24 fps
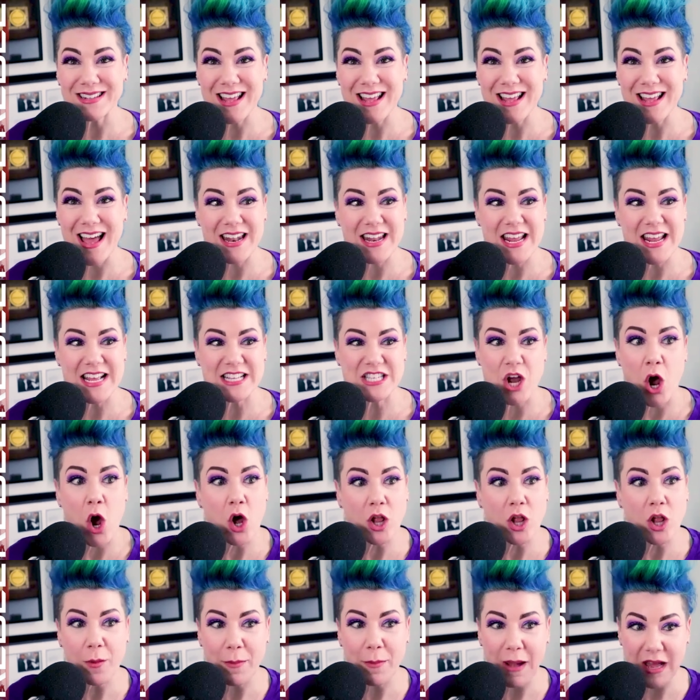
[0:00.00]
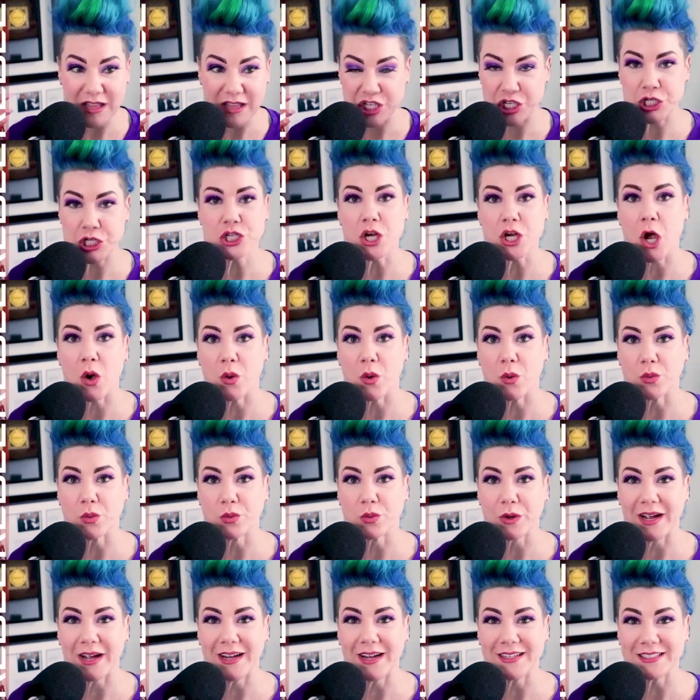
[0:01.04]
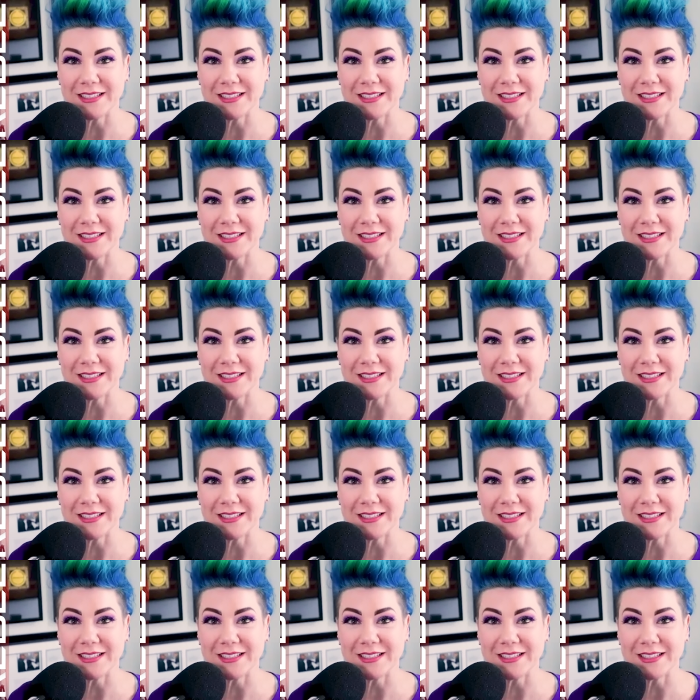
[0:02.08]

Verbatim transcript: that it's all about the show, right?